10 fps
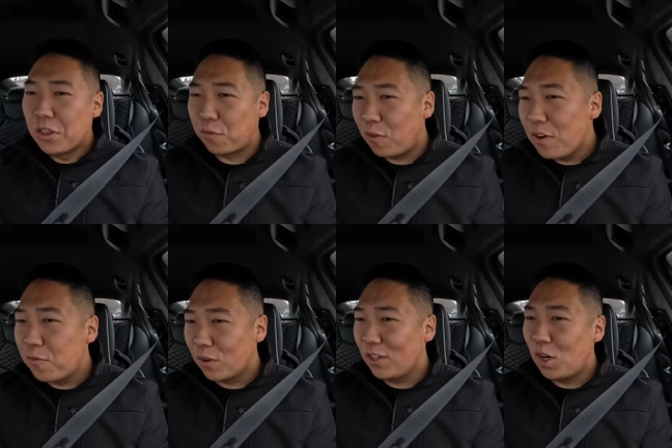they're fun
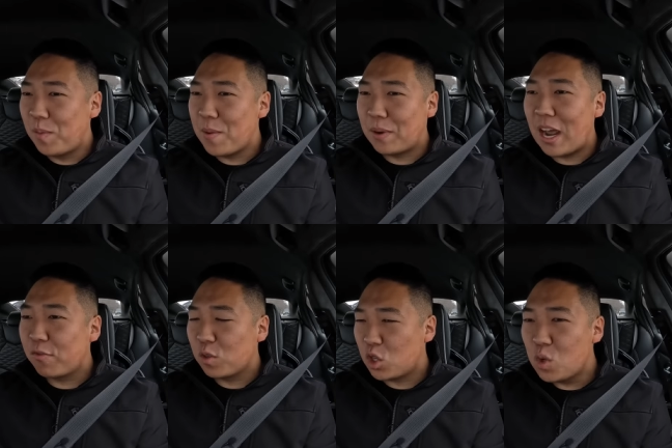for a little bit, but
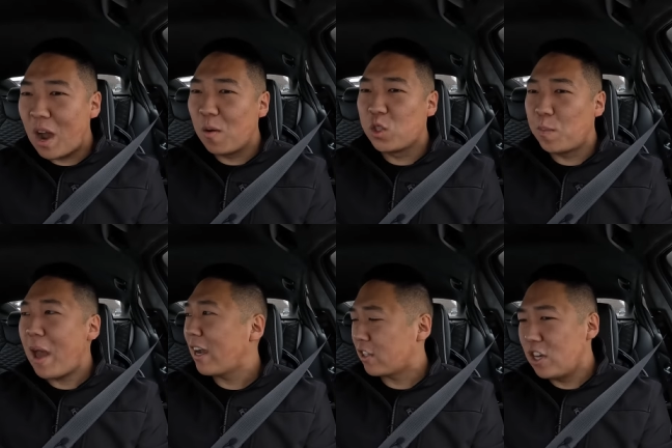after two hours, your
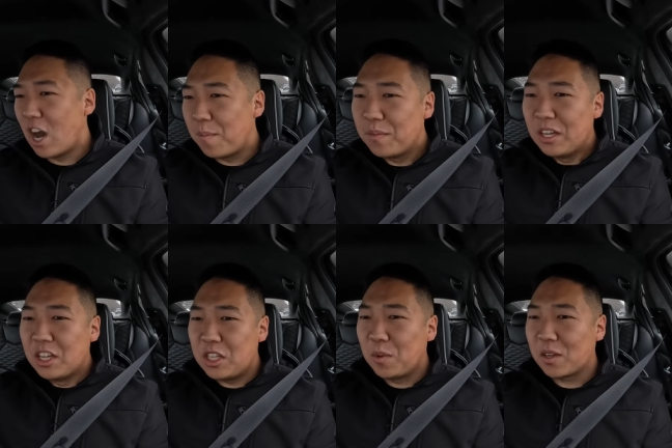back is numb.
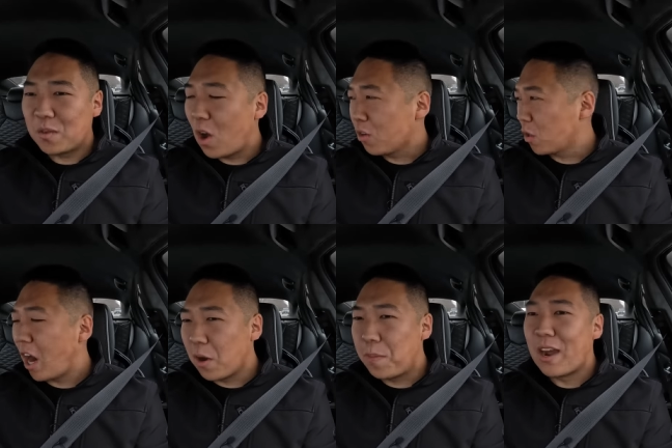You want to call your
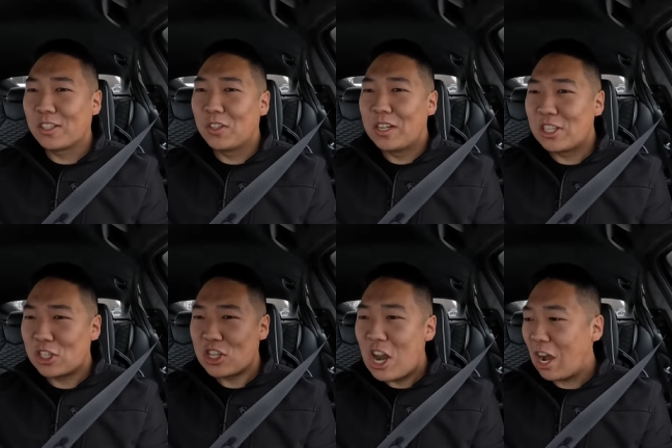chiropractor, and it's
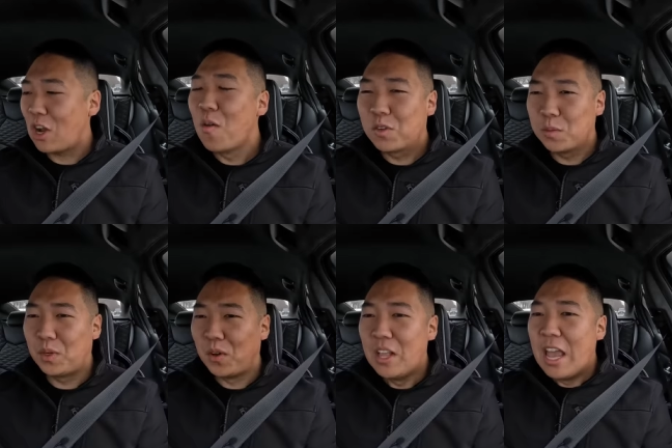just not
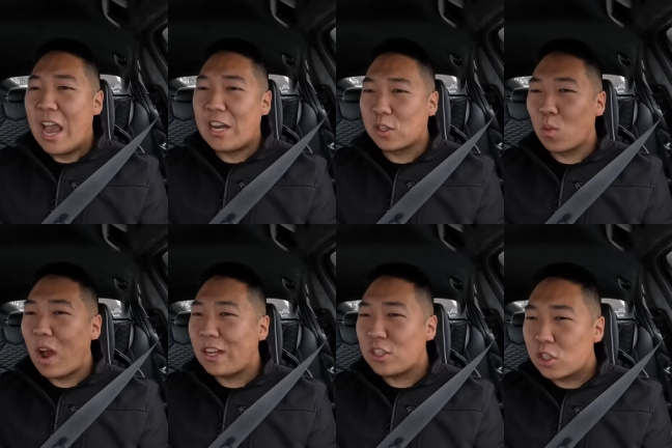comfortable. And it
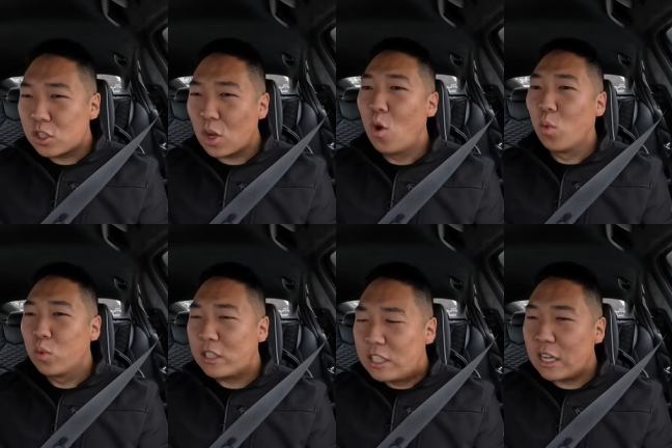rides so
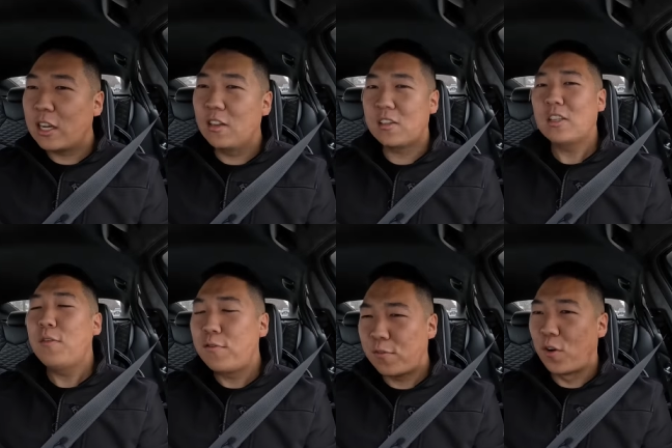ridiculously
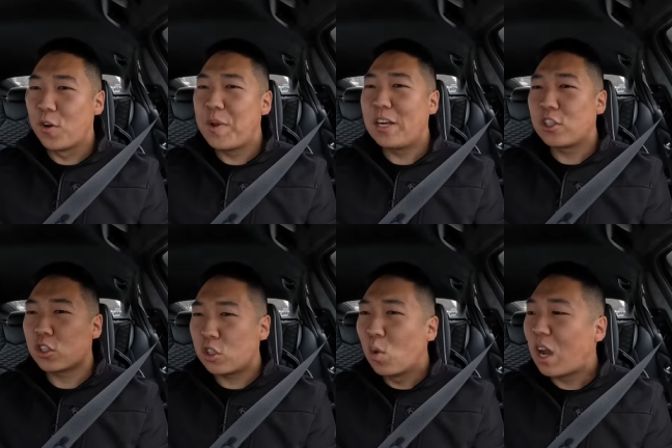firm, and it's
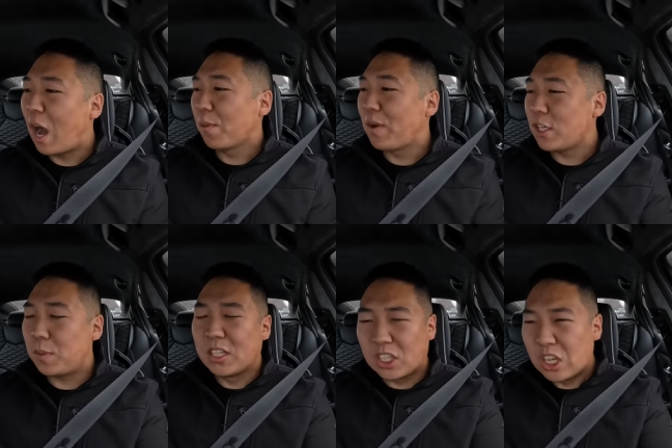just so compromised
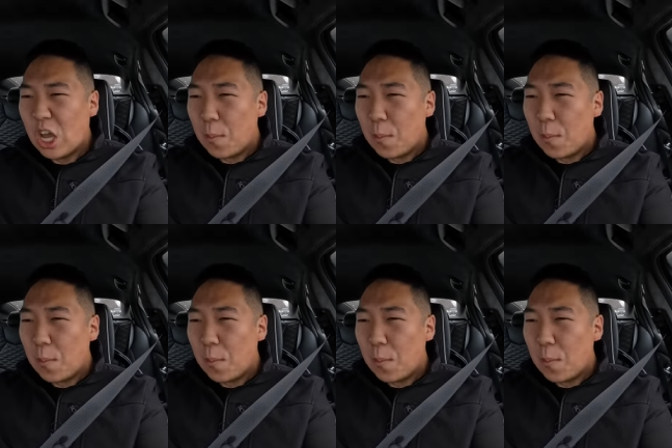because it's